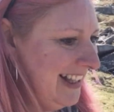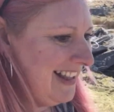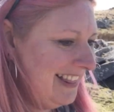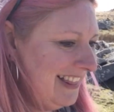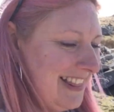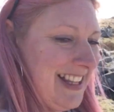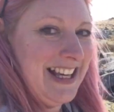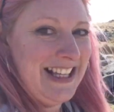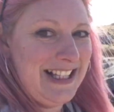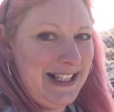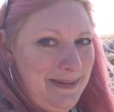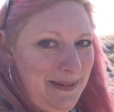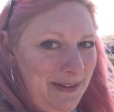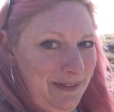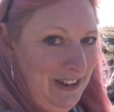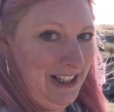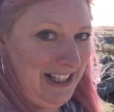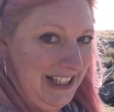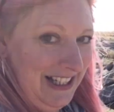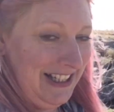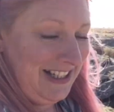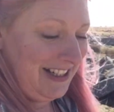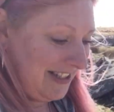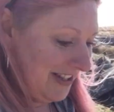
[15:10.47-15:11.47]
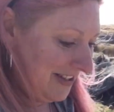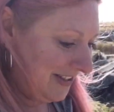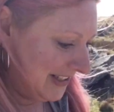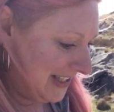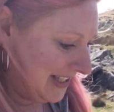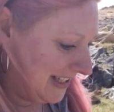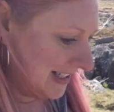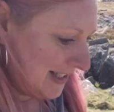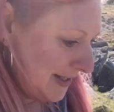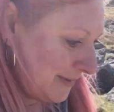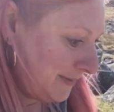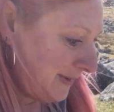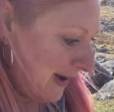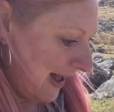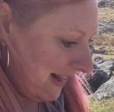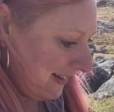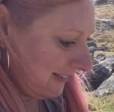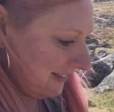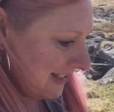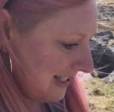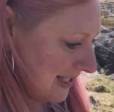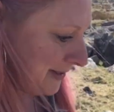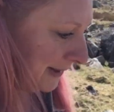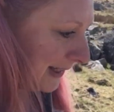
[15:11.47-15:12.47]
that's been really exciting as well
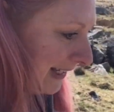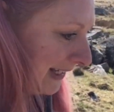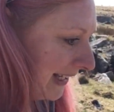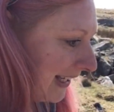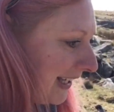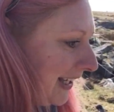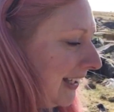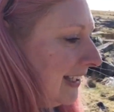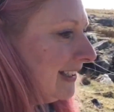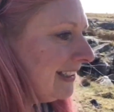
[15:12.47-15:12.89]
this week.